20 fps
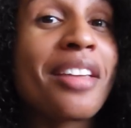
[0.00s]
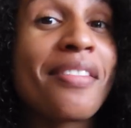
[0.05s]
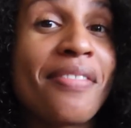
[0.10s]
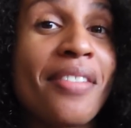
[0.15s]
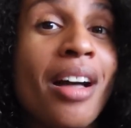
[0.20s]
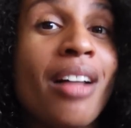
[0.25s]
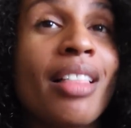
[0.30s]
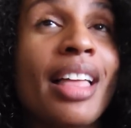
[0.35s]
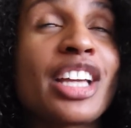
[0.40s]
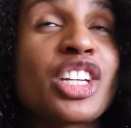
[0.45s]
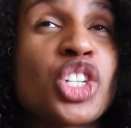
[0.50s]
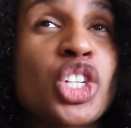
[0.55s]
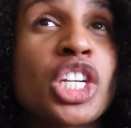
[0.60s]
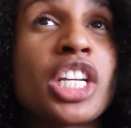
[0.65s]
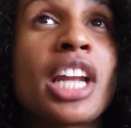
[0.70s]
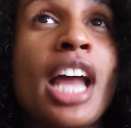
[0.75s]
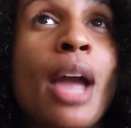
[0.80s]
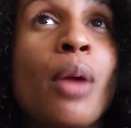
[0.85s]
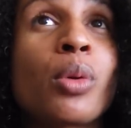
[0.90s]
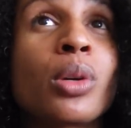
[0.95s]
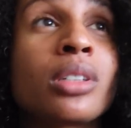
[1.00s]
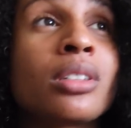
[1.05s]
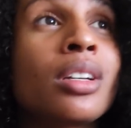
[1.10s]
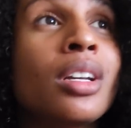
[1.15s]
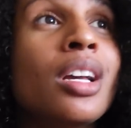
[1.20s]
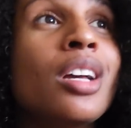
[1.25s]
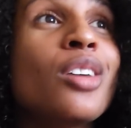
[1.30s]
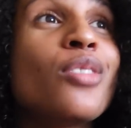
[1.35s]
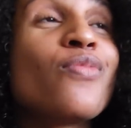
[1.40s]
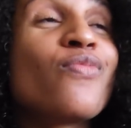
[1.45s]
felt like she and I were
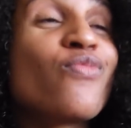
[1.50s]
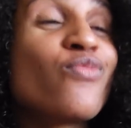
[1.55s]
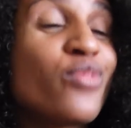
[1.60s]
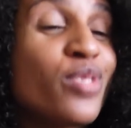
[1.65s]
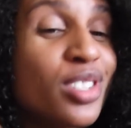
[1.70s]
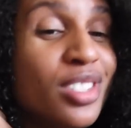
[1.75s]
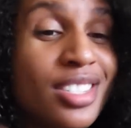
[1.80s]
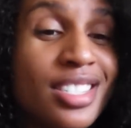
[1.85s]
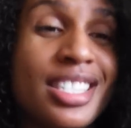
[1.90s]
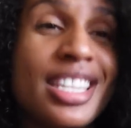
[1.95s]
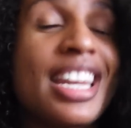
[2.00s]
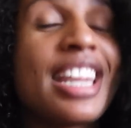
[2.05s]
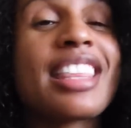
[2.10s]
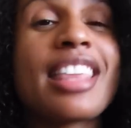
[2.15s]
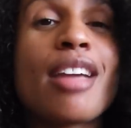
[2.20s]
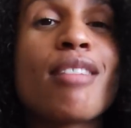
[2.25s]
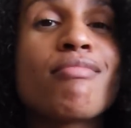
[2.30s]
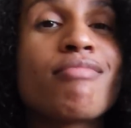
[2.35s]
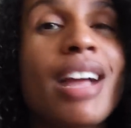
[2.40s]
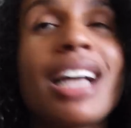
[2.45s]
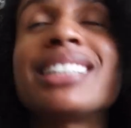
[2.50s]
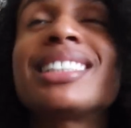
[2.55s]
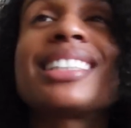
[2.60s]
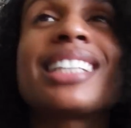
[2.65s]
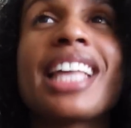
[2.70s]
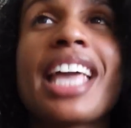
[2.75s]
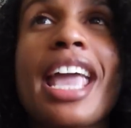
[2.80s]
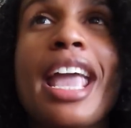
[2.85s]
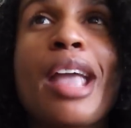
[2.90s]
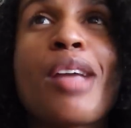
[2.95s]
sitting there
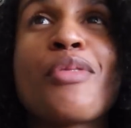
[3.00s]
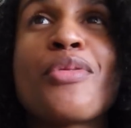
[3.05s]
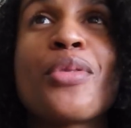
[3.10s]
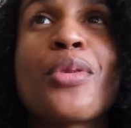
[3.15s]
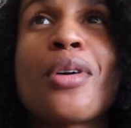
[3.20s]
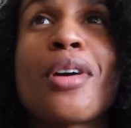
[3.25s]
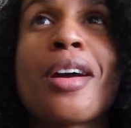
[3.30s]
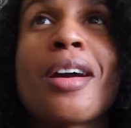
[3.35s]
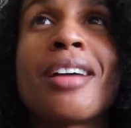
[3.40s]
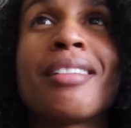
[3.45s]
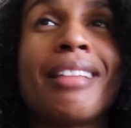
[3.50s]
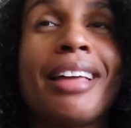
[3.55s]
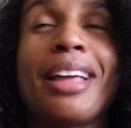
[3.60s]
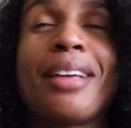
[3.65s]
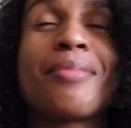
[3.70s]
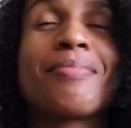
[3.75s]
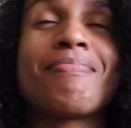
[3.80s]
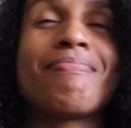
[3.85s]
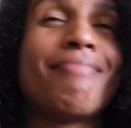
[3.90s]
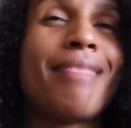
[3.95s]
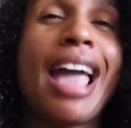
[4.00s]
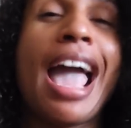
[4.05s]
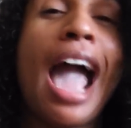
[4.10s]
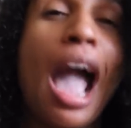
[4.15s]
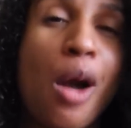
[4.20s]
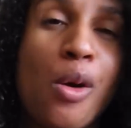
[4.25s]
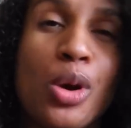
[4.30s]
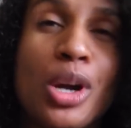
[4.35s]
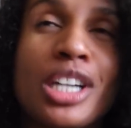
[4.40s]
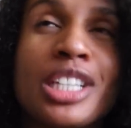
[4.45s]
wrestling for like
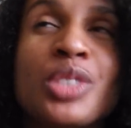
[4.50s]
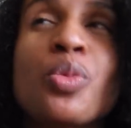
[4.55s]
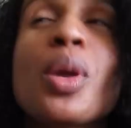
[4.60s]
hours.